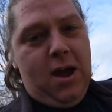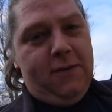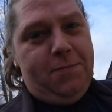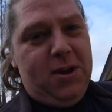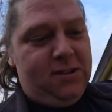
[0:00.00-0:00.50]

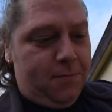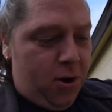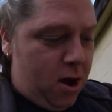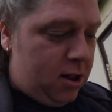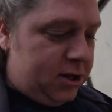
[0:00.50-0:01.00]
Have to be some
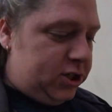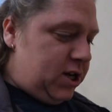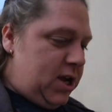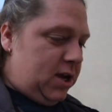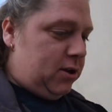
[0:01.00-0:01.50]

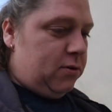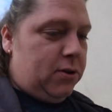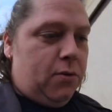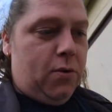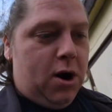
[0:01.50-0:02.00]
polishing, do
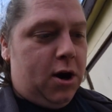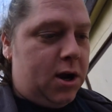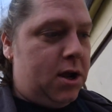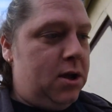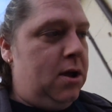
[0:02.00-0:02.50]
a little
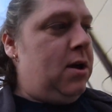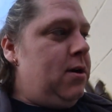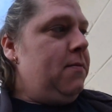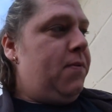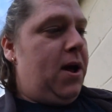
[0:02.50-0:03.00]
work,
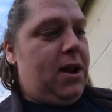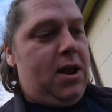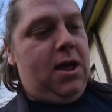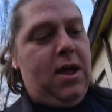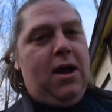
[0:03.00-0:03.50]
but
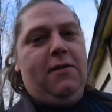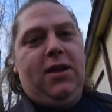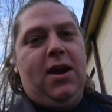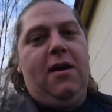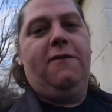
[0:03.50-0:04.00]

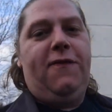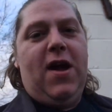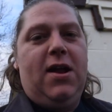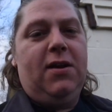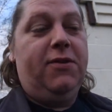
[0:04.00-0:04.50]
everything I have
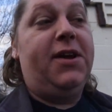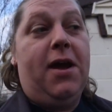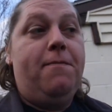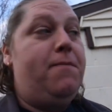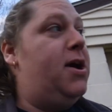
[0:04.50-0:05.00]
found,
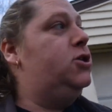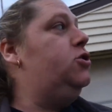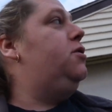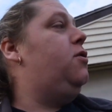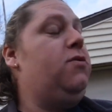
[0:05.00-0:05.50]
everything I've
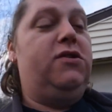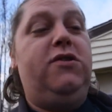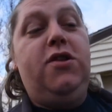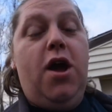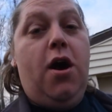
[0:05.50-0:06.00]
measured, there
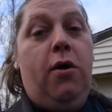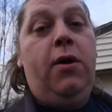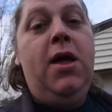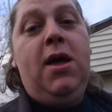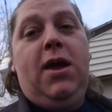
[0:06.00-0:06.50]
was
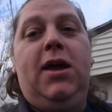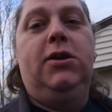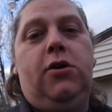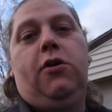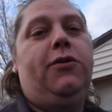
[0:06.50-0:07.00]
no
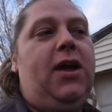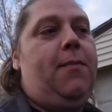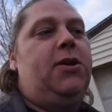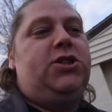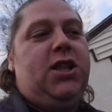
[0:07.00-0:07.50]
internal
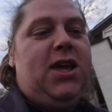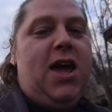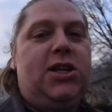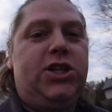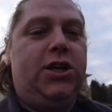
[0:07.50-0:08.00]
damage to
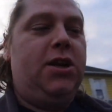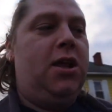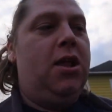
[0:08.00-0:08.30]
the engine.